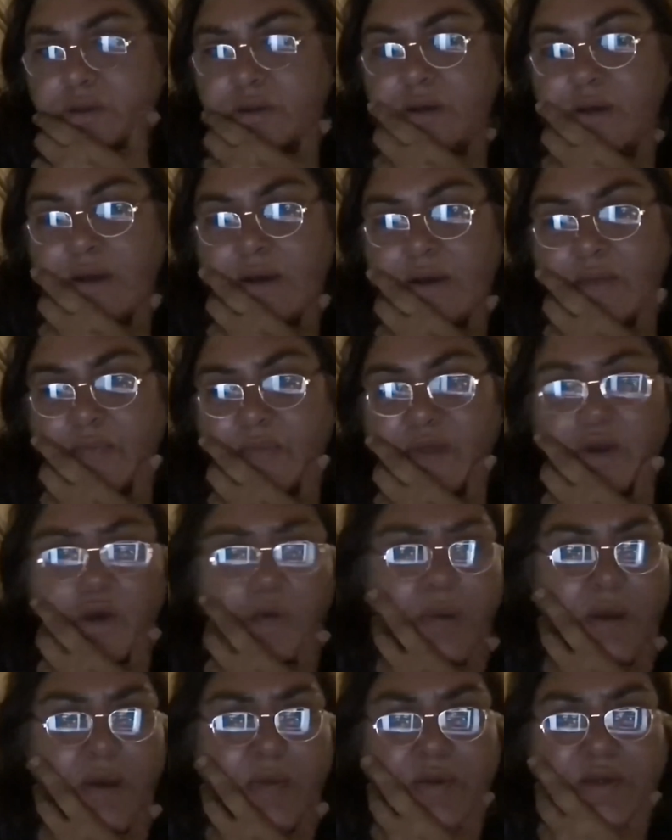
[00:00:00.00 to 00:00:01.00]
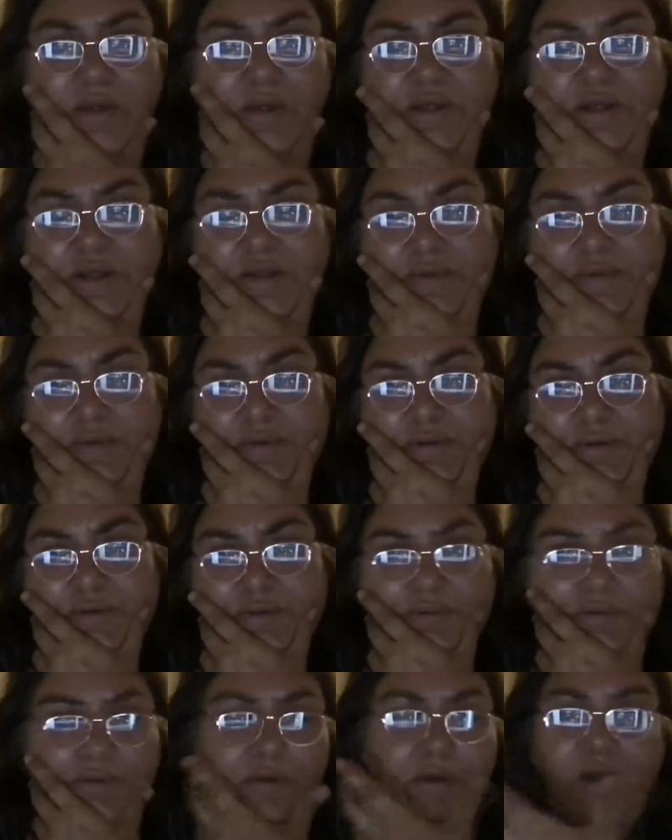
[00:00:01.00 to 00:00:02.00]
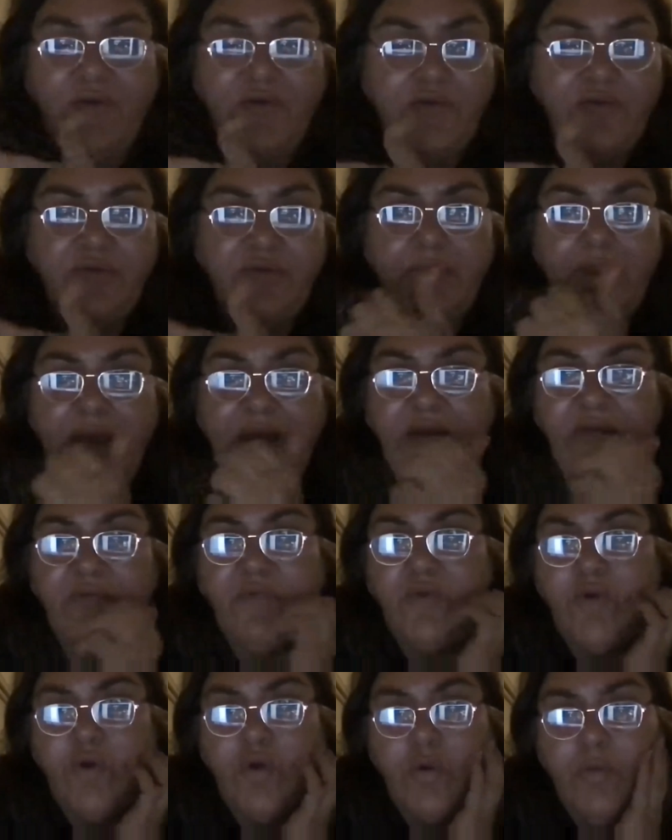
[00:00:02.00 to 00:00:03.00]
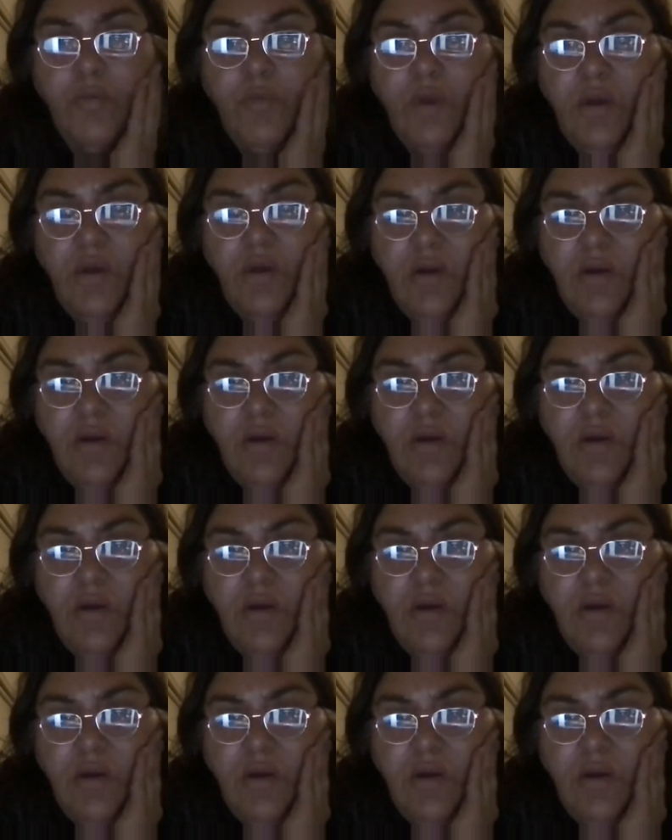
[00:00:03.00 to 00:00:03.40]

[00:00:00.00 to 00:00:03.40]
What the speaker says: They're not published, so I just made it for them.